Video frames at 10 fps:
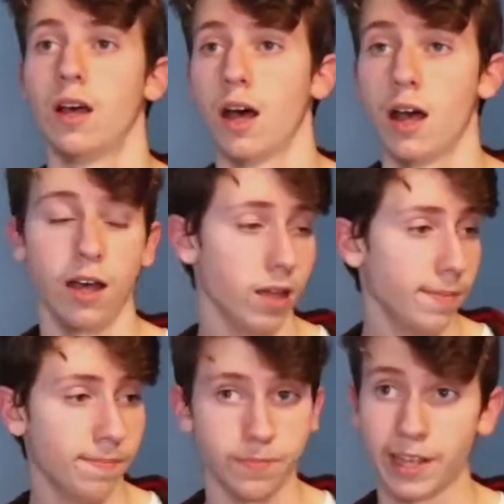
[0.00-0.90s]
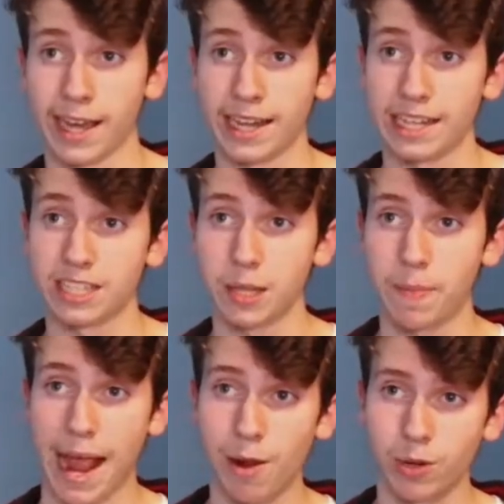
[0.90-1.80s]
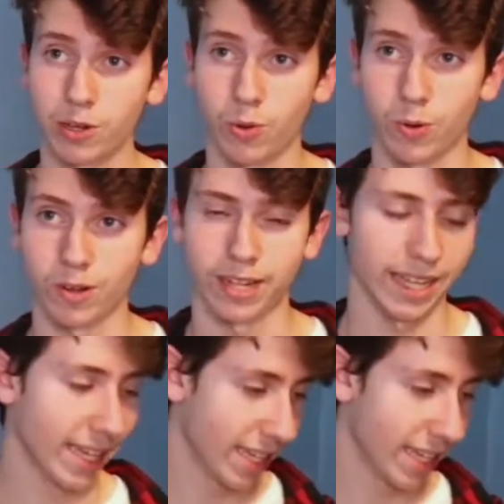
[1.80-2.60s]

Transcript: and it's the power chord. It